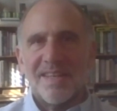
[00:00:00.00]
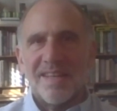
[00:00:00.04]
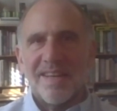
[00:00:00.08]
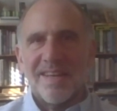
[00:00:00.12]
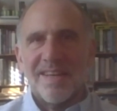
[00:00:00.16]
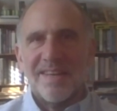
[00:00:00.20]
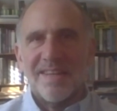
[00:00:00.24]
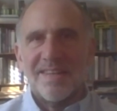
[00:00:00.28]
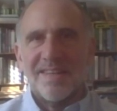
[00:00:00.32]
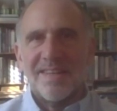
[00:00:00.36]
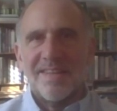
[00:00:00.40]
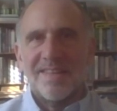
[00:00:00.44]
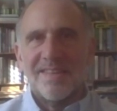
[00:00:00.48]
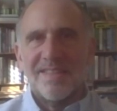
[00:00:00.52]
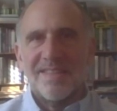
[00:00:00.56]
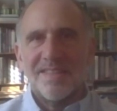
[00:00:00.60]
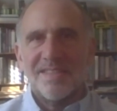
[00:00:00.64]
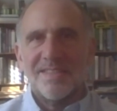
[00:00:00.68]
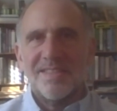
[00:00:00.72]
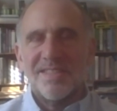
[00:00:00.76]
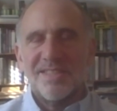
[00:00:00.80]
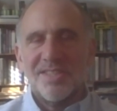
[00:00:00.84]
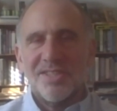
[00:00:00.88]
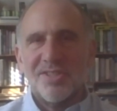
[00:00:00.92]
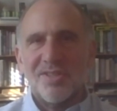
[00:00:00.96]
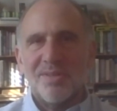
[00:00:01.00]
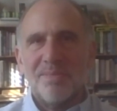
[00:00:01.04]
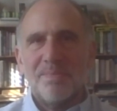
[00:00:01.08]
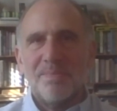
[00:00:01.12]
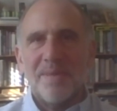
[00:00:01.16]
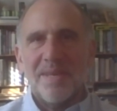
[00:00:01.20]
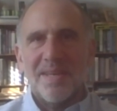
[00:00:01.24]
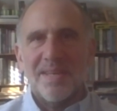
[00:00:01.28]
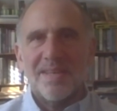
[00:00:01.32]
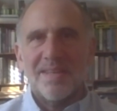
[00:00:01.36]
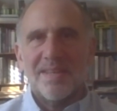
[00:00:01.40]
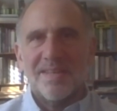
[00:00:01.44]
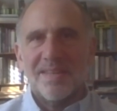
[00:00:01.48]
And this shouldn't
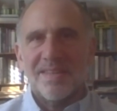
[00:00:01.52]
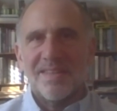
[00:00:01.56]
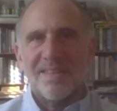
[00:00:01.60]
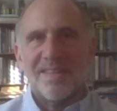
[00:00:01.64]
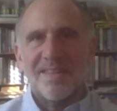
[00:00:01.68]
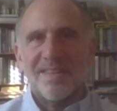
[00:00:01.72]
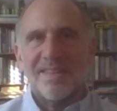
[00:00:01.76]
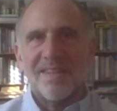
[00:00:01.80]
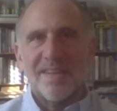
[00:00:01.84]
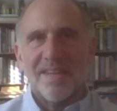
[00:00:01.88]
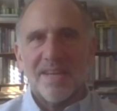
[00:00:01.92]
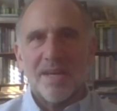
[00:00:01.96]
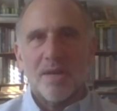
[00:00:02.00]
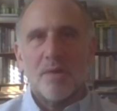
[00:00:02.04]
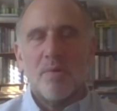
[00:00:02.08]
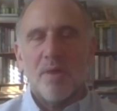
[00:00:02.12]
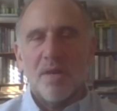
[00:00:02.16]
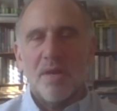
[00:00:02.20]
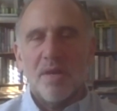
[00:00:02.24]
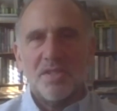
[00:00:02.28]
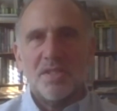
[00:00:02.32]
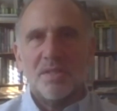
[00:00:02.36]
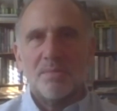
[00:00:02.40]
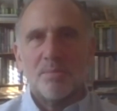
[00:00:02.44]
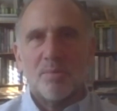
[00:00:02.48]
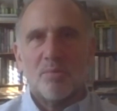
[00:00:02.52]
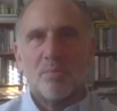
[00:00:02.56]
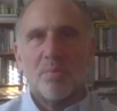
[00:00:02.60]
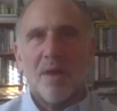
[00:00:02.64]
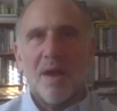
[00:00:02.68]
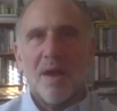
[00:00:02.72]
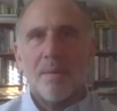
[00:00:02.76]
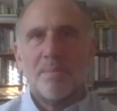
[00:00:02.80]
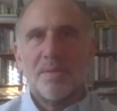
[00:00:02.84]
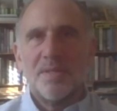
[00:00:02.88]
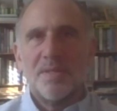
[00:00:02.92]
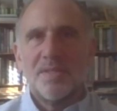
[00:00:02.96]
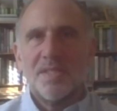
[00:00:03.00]
be like a questionable
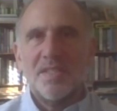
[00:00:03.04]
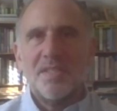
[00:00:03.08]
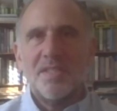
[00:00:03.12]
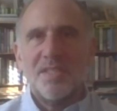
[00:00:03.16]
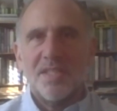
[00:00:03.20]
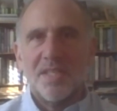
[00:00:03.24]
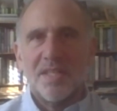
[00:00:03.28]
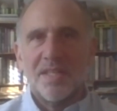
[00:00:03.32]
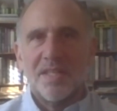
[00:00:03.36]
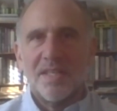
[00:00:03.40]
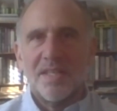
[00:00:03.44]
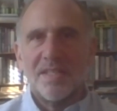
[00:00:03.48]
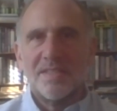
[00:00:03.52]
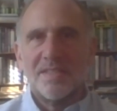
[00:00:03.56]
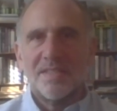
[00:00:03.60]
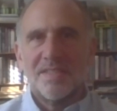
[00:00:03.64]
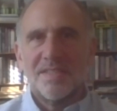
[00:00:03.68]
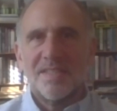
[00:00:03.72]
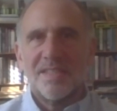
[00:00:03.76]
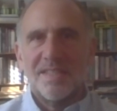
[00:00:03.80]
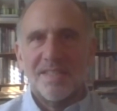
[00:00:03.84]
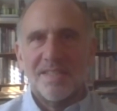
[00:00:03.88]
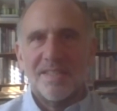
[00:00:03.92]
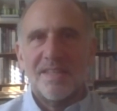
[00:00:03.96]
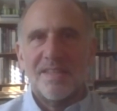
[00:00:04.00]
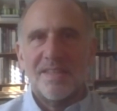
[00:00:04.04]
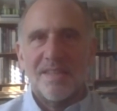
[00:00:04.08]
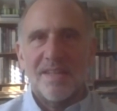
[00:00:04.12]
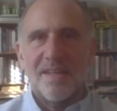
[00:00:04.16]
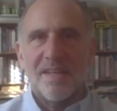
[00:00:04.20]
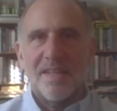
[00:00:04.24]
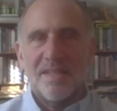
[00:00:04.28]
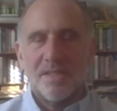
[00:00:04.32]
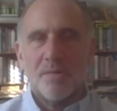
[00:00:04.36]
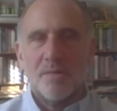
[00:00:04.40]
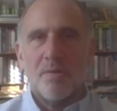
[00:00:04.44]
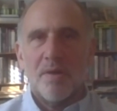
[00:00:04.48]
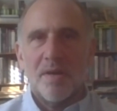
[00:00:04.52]
proposition.
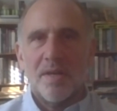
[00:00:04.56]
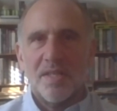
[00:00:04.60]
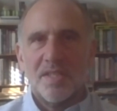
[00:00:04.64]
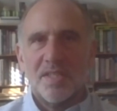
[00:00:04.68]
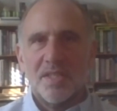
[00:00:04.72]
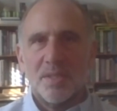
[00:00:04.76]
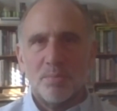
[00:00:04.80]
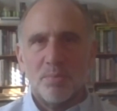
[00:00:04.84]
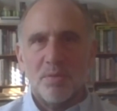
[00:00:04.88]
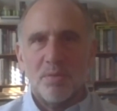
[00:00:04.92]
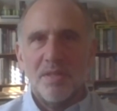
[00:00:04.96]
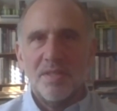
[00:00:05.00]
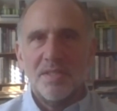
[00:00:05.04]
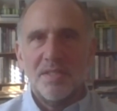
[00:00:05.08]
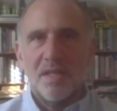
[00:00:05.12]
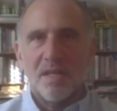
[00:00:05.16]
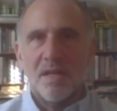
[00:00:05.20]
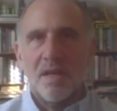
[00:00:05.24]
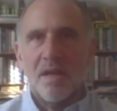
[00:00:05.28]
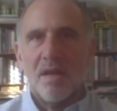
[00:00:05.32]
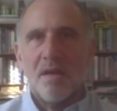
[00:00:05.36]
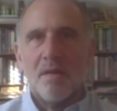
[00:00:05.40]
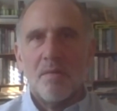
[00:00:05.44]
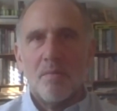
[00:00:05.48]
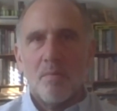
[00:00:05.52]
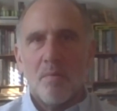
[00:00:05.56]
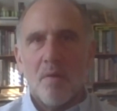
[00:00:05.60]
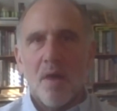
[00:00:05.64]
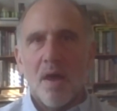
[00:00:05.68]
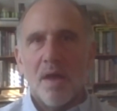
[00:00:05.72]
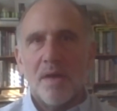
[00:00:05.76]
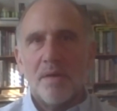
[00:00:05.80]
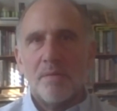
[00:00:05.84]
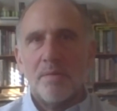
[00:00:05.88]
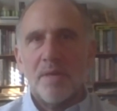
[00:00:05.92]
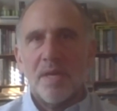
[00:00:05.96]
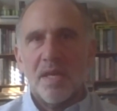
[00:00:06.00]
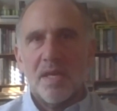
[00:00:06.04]
It's quite explicit. Why
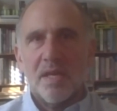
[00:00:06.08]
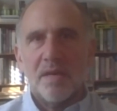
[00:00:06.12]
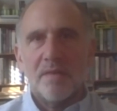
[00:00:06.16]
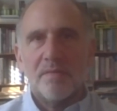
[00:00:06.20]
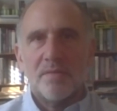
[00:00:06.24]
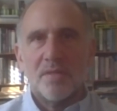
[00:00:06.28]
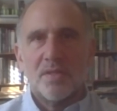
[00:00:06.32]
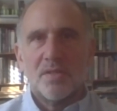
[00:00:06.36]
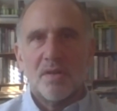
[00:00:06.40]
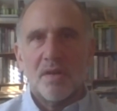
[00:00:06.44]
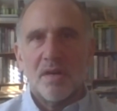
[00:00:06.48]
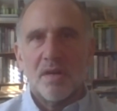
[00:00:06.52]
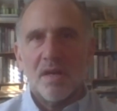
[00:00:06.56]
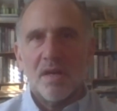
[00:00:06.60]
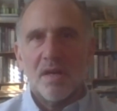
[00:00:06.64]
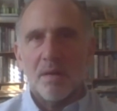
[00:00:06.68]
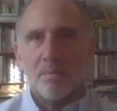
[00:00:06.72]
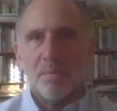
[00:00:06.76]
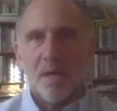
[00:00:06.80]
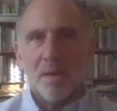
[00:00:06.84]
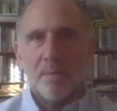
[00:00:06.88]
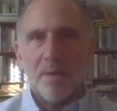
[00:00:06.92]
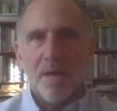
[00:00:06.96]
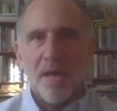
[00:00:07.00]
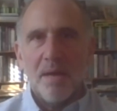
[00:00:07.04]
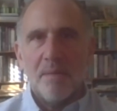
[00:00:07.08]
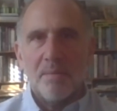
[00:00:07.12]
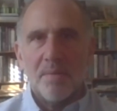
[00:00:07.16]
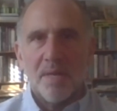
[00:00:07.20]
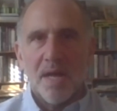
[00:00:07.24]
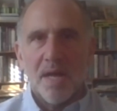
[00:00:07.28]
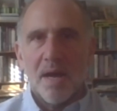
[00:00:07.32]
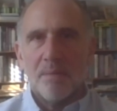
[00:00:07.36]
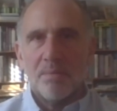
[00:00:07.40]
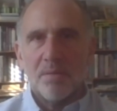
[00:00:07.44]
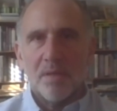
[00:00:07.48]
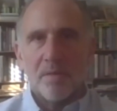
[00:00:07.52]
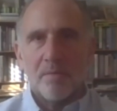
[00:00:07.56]
do we give a drug company a patent
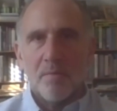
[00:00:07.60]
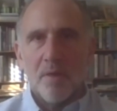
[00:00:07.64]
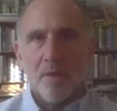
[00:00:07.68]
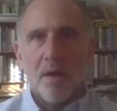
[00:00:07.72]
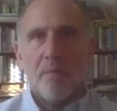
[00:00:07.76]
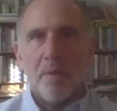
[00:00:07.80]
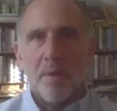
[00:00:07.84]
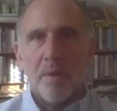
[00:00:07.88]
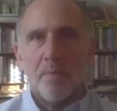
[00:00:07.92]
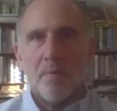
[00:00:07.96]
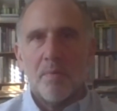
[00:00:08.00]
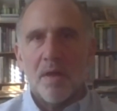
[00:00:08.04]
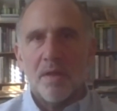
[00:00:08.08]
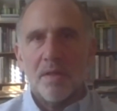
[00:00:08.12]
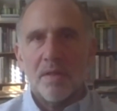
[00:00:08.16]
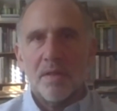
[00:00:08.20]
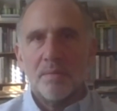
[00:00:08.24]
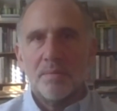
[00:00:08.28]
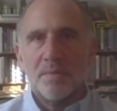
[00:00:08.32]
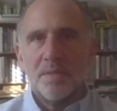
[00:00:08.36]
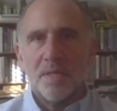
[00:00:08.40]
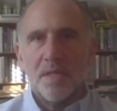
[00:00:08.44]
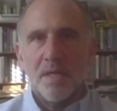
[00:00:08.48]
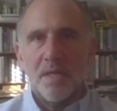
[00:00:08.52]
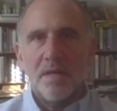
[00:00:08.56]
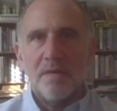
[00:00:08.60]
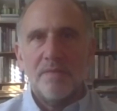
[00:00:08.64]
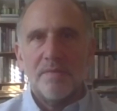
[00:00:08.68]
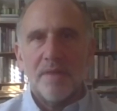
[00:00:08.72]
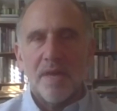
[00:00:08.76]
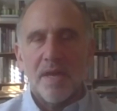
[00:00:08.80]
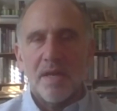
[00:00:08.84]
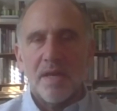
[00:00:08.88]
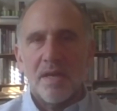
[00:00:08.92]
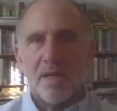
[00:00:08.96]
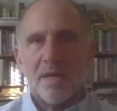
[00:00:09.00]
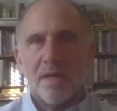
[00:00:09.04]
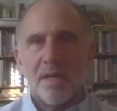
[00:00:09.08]
monopoly? Well, we want them to
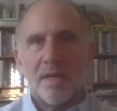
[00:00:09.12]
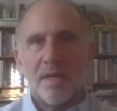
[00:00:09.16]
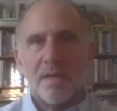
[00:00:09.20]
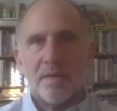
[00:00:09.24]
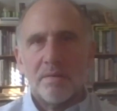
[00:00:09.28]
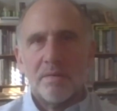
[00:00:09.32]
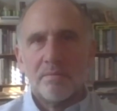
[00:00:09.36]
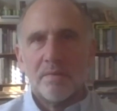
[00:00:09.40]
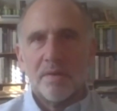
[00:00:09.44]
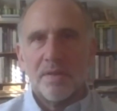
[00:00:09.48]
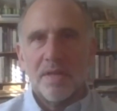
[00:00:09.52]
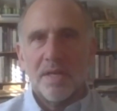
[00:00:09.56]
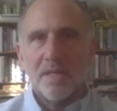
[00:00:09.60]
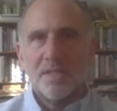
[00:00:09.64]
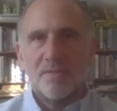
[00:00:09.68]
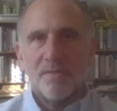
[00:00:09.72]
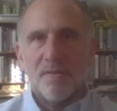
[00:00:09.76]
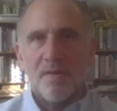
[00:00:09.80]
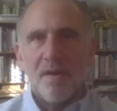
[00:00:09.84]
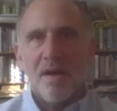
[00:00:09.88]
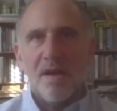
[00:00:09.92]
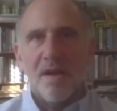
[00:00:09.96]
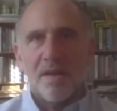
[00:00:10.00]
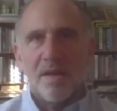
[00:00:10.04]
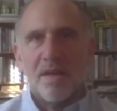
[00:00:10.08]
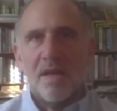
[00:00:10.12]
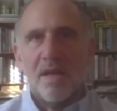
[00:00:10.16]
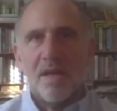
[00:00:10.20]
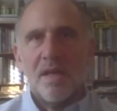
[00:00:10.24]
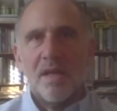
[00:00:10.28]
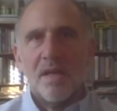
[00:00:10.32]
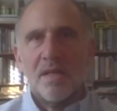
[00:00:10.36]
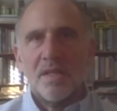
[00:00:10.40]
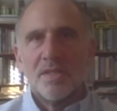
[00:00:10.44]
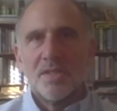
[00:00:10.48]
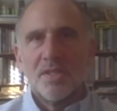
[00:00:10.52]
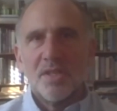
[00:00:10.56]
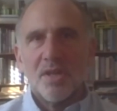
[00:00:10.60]
innovate. Well, that's fine.
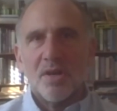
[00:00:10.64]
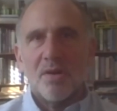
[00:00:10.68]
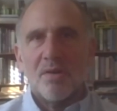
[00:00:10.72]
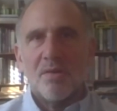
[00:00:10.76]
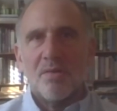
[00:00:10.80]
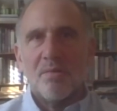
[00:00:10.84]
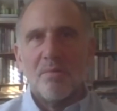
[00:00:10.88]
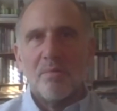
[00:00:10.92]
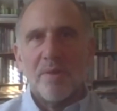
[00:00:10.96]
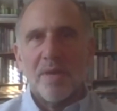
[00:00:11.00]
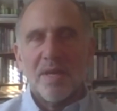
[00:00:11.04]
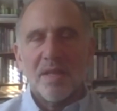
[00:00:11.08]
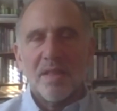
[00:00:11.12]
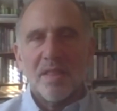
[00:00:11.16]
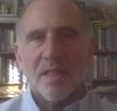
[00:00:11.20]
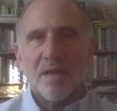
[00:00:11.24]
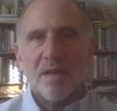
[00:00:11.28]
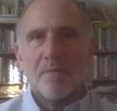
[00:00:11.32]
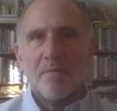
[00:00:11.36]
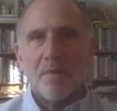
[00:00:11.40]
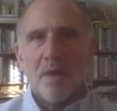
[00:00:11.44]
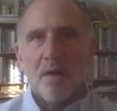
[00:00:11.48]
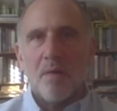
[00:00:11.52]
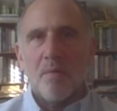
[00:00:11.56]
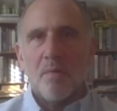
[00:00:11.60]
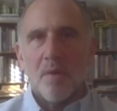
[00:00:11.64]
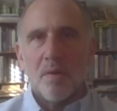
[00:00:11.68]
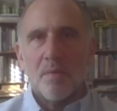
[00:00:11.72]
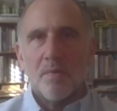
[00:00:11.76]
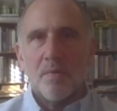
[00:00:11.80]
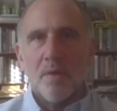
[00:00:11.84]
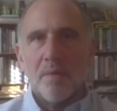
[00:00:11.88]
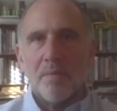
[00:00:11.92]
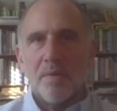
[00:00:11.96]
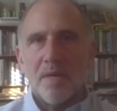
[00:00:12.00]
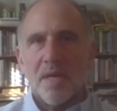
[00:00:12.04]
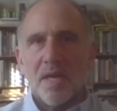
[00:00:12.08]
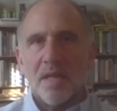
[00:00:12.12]
So we could think, well, one
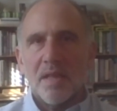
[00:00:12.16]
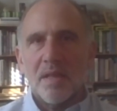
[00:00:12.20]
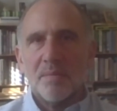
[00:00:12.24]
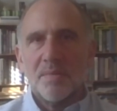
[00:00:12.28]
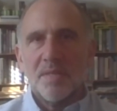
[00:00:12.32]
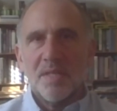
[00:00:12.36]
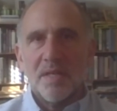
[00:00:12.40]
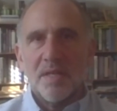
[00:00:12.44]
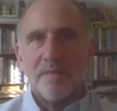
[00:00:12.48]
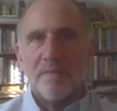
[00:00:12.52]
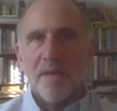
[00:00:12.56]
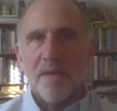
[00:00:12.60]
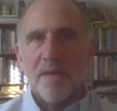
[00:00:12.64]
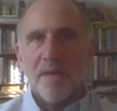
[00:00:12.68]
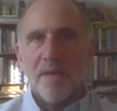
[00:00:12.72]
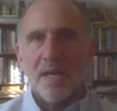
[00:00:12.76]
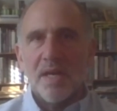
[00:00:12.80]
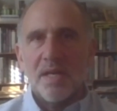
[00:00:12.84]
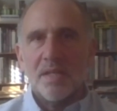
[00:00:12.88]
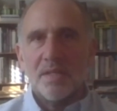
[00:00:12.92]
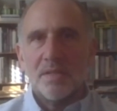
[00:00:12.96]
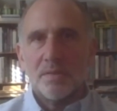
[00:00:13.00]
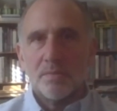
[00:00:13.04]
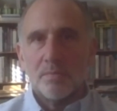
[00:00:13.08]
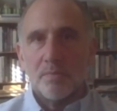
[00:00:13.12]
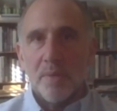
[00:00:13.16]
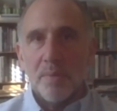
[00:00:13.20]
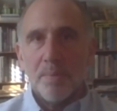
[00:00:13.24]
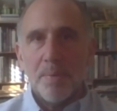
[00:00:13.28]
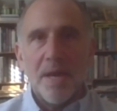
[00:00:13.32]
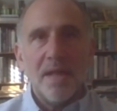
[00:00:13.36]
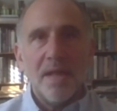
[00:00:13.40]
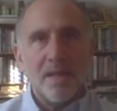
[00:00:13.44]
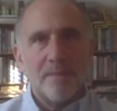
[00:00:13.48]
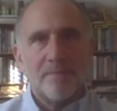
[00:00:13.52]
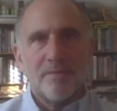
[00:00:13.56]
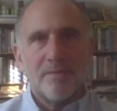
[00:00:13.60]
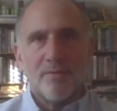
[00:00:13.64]
way we get them to innovate is we pay
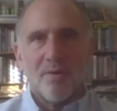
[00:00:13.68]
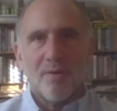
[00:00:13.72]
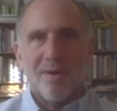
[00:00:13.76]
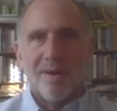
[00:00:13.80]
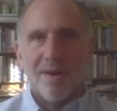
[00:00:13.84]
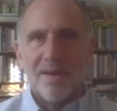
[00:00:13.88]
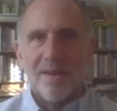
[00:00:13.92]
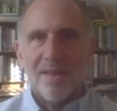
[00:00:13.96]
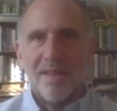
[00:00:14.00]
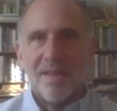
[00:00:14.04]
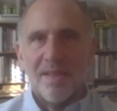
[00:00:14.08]
them for it.